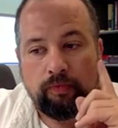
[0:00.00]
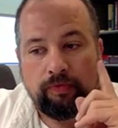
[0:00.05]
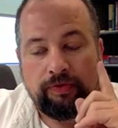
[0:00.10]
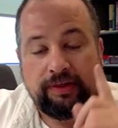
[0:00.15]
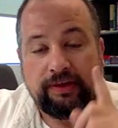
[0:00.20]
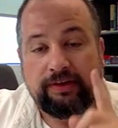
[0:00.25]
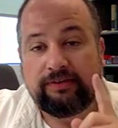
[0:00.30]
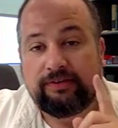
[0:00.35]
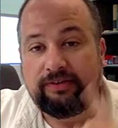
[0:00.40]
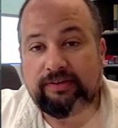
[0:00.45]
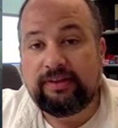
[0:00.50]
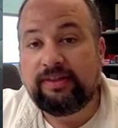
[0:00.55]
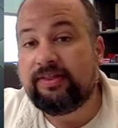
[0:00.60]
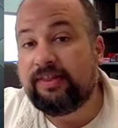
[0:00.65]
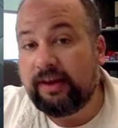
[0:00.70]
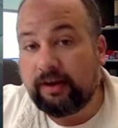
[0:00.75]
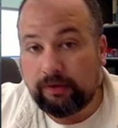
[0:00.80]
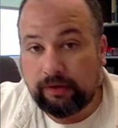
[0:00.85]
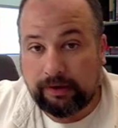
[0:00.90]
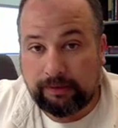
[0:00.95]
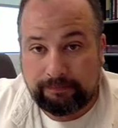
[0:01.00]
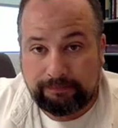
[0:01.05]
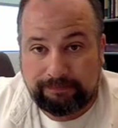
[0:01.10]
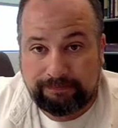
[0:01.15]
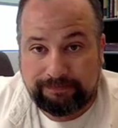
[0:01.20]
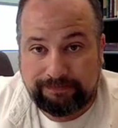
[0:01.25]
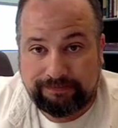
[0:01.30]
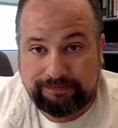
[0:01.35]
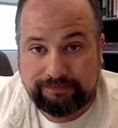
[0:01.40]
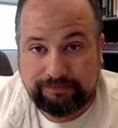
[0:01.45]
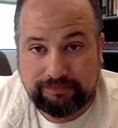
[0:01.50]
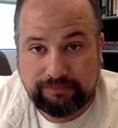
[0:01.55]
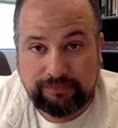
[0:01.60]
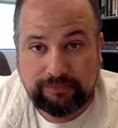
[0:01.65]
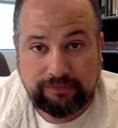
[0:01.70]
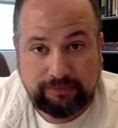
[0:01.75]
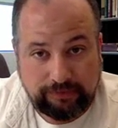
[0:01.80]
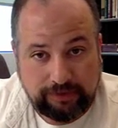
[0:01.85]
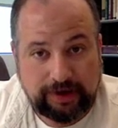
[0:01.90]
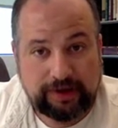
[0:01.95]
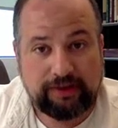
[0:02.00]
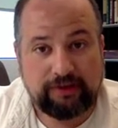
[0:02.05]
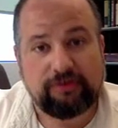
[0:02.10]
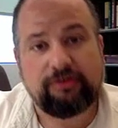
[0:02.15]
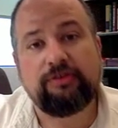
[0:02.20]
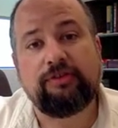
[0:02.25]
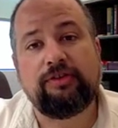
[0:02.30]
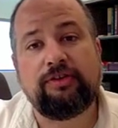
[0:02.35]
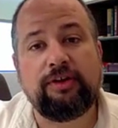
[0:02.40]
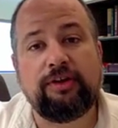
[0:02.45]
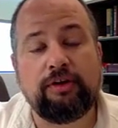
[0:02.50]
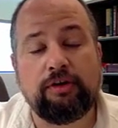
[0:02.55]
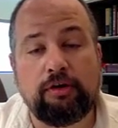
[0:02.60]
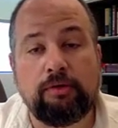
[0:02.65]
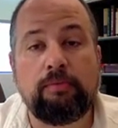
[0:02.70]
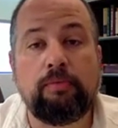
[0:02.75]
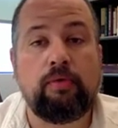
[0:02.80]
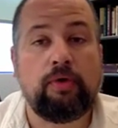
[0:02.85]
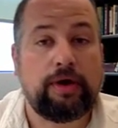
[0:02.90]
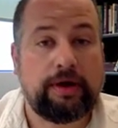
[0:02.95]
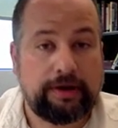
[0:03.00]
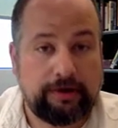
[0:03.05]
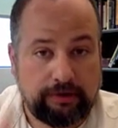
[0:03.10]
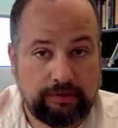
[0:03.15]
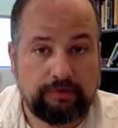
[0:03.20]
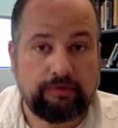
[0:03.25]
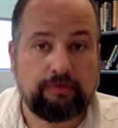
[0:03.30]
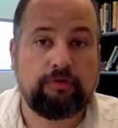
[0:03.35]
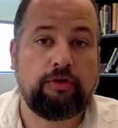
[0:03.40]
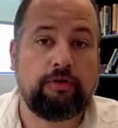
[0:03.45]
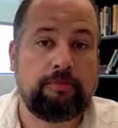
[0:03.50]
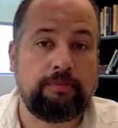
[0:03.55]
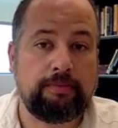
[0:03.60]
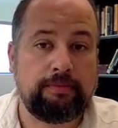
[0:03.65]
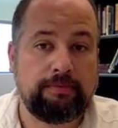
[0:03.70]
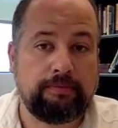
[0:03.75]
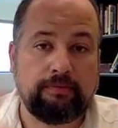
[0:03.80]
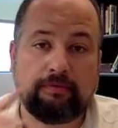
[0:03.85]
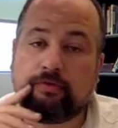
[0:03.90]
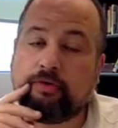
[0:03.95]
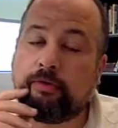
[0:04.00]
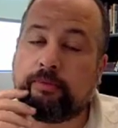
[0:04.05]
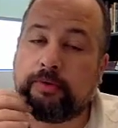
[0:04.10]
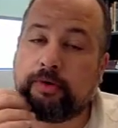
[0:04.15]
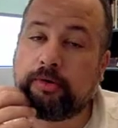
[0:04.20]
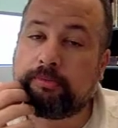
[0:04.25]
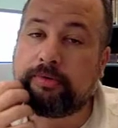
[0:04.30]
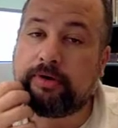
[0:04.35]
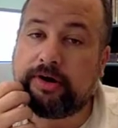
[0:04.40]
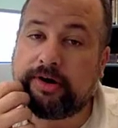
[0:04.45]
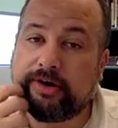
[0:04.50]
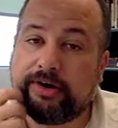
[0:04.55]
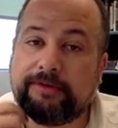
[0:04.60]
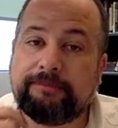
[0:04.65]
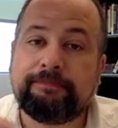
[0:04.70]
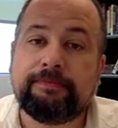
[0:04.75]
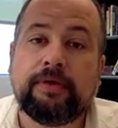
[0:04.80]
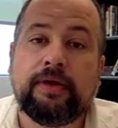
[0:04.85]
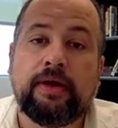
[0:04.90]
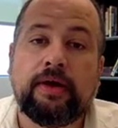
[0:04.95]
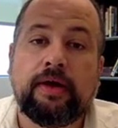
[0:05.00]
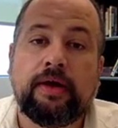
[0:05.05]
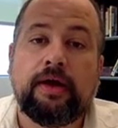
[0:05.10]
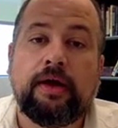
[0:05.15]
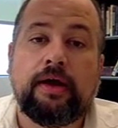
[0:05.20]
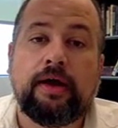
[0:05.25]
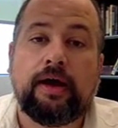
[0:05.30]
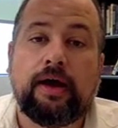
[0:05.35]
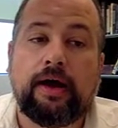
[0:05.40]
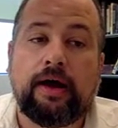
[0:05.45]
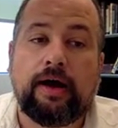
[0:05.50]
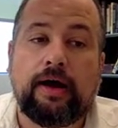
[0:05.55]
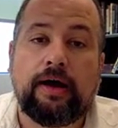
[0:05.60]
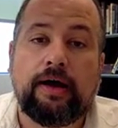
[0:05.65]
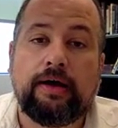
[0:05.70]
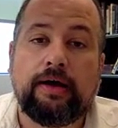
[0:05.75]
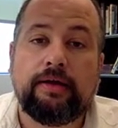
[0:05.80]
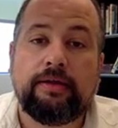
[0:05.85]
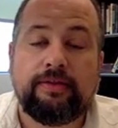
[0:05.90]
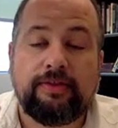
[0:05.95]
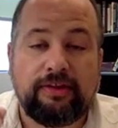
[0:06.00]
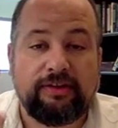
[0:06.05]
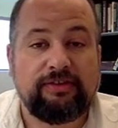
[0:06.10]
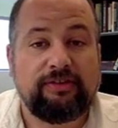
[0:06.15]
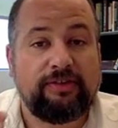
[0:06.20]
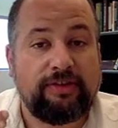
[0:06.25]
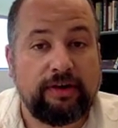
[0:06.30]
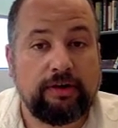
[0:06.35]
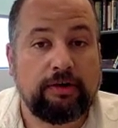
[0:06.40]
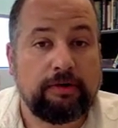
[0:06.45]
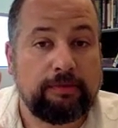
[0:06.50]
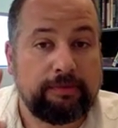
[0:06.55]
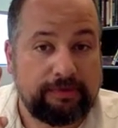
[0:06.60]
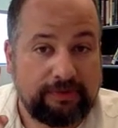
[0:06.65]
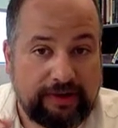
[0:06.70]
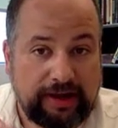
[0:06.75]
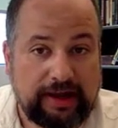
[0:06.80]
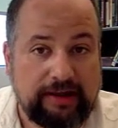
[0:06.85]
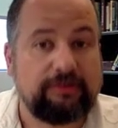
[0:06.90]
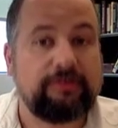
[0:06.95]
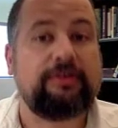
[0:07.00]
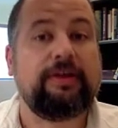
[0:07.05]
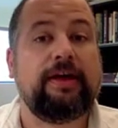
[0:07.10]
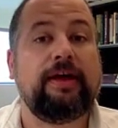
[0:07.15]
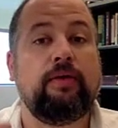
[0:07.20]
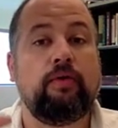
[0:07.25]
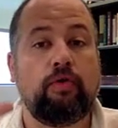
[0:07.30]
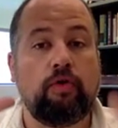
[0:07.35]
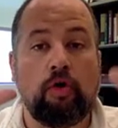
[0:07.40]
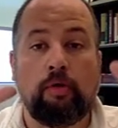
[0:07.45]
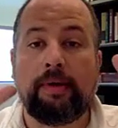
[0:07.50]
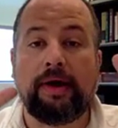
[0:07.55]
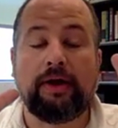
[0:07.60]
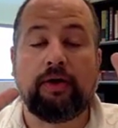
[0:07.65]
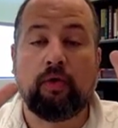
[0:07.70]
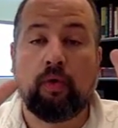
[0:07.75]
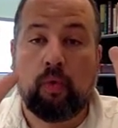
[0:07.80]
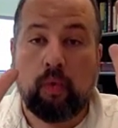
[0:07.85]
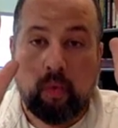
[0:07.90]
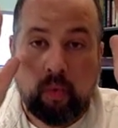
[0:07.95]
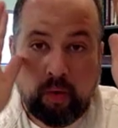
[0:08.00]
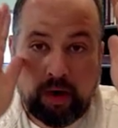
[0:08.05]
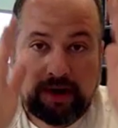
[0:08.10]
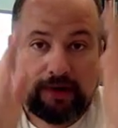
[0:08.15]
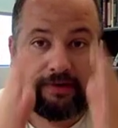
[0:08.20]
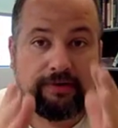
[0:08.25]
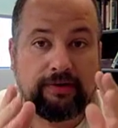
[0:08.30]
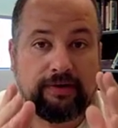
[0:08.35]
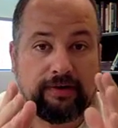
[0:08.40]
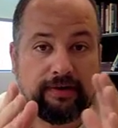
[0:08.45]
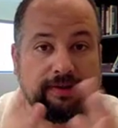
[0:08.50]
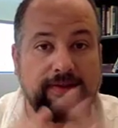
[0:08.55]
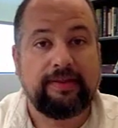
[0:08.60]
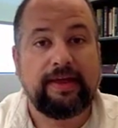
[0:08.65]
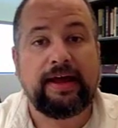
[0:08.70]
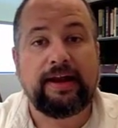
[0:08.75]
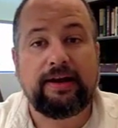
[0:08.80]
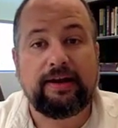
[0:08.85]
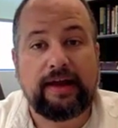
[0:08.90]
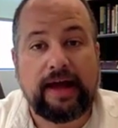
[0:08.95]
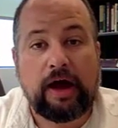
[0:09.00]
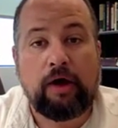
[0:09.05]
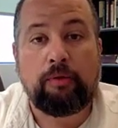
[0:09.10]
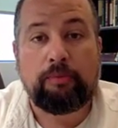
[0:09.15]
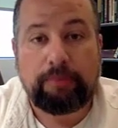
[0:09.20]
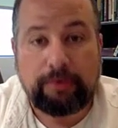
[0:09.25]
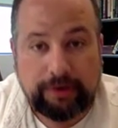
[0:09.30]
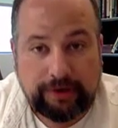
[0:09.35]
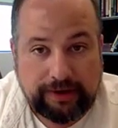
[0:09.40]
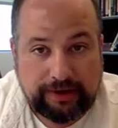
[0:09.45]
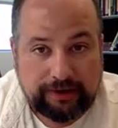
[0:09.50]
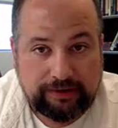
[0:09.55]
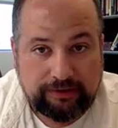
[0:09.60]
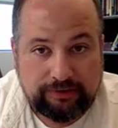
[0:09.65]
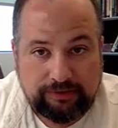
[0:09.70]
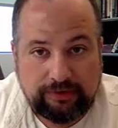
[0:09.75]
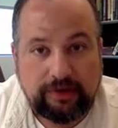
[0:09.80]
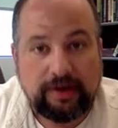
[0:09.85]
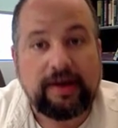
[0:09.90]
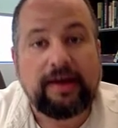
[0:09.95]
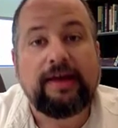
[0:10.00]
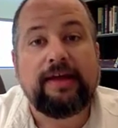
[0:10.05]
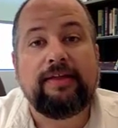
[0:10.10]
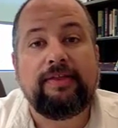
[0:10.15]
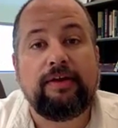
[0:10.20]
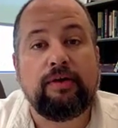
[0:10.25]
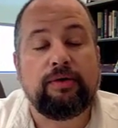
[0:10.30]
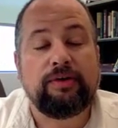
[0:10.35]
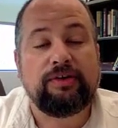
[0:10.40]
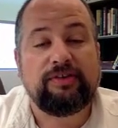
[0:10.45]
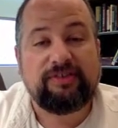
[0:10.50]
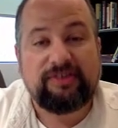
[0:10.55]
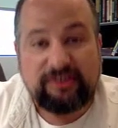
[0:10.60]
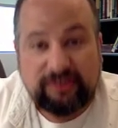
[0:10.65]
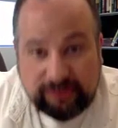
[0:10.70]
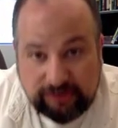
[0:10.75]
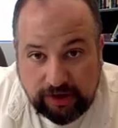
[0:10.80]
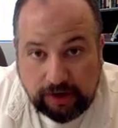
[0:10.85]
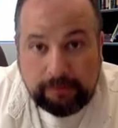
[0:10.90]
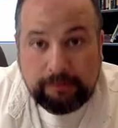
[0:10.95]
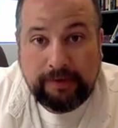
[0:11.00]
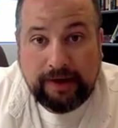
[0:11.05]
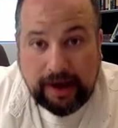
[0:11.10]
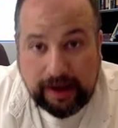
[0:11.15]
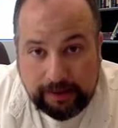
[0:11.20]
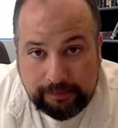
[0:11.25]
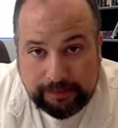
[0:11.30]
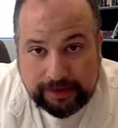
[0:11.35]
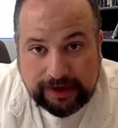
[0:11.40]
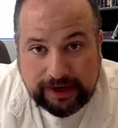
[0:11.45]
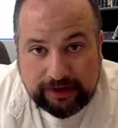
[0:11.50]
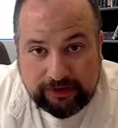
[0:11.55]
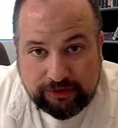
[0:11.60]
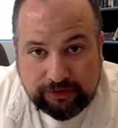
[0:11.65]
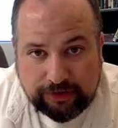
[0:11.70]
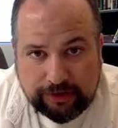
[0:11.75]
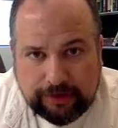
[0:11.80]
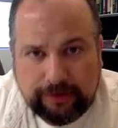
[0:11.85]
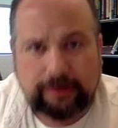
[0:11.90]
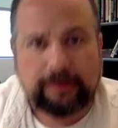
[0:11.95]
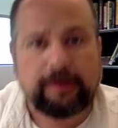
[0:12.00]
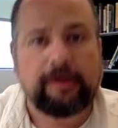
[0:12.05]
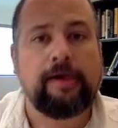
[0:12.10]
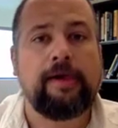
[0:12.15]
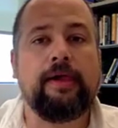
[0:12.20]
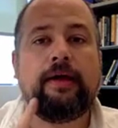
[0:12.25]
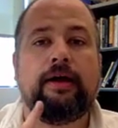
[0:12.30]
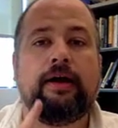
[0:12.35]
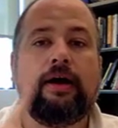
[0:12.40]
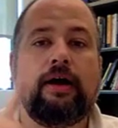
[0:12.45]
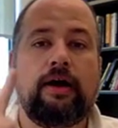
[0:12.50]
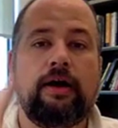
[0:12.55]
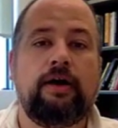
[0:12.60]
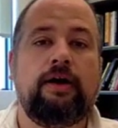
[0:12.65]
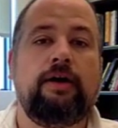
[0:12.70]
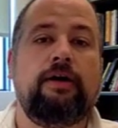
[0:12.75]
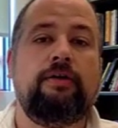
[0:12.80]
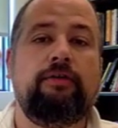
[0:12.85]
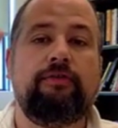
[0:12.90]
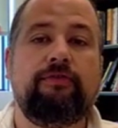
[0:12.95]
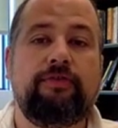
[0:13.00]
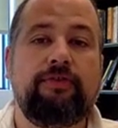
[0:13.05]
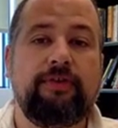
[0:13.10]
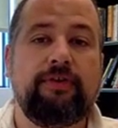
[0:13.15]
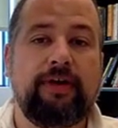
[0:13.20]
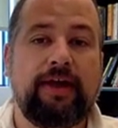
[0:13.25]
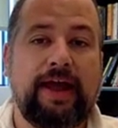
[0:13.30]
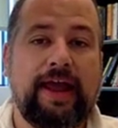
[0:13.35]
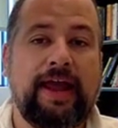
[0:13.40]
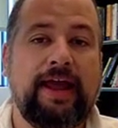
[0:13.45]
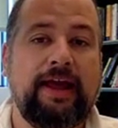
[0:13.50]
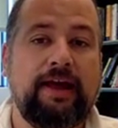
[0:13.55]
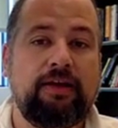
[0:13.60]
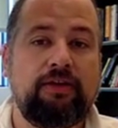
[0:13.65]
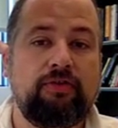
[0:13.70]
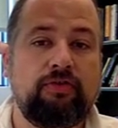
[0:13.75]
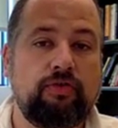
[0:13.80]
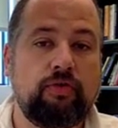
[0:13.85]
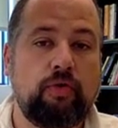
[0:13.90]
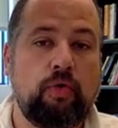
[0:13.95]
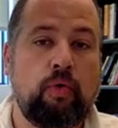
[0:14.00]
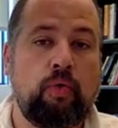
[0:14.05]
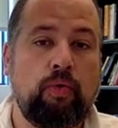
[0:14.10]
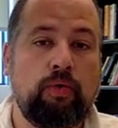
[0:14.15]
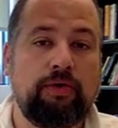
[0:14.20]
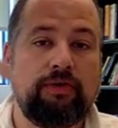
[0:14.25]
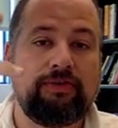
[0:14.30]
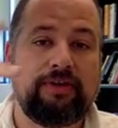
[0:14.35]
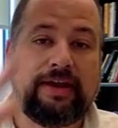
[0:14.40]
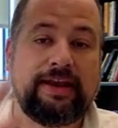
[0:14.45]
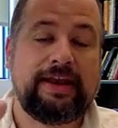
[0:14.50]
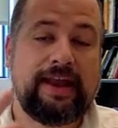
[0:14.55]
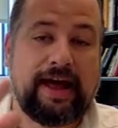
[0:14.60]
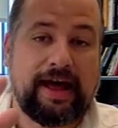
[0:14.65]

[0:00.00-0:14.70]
This theorem, right, this is Theorem 1 from your book. This theorem states that no matter what that output is, there is some combination of ands, ors, and